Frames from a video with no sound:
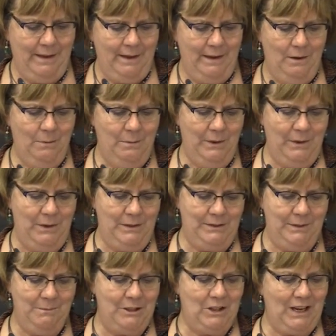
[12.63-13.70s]
a world
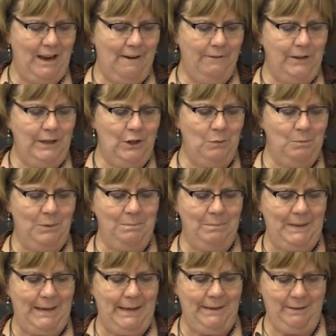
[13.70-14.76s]
in which every human
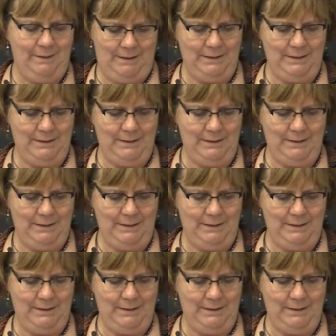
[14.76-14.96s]
being